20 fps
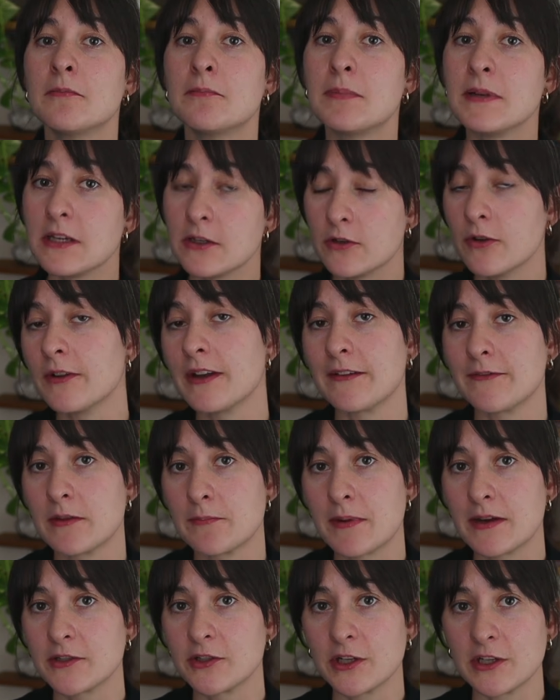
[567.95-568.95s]
but you don't have the
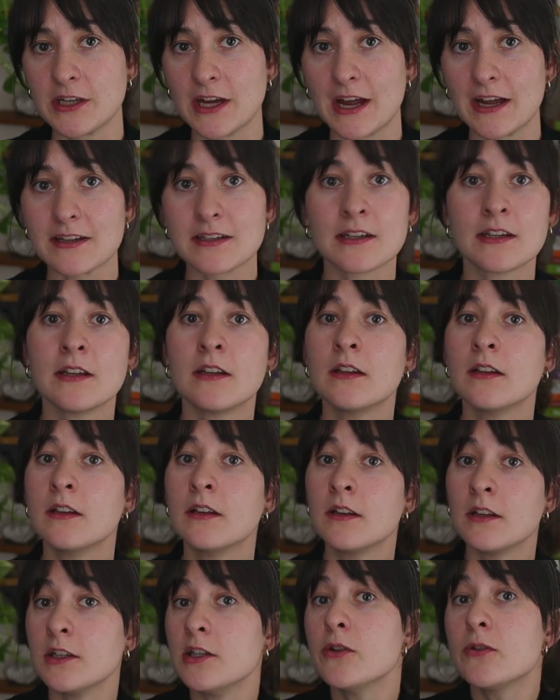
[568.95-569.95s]
budget yet.
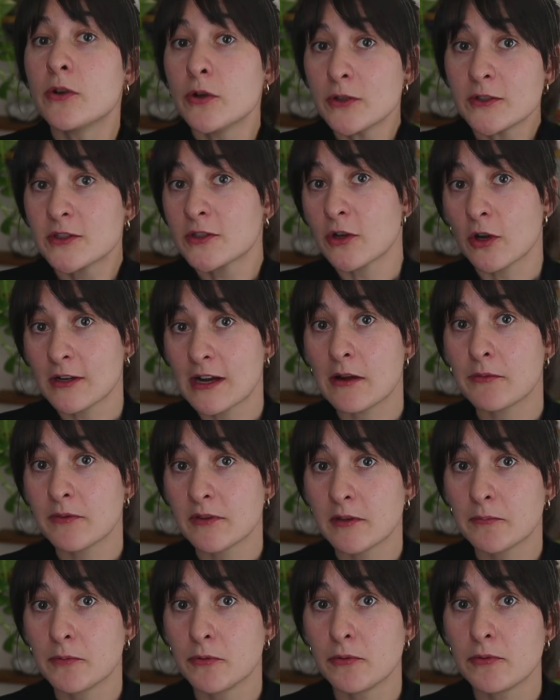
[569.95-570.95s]
You could start out
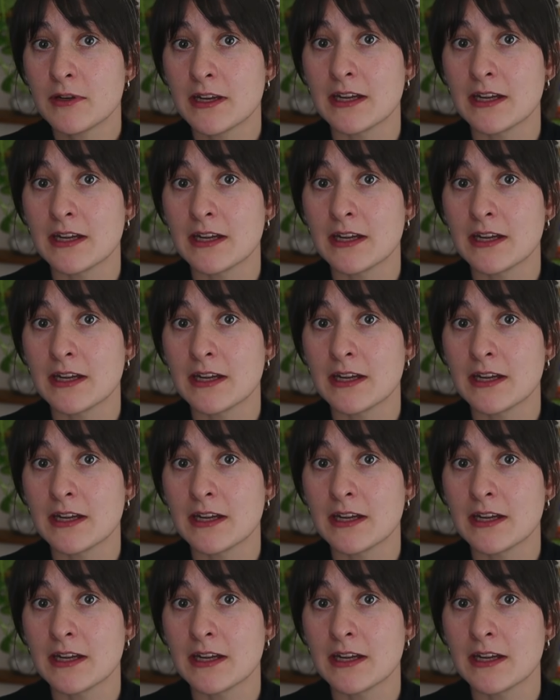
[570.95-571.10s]
with a pool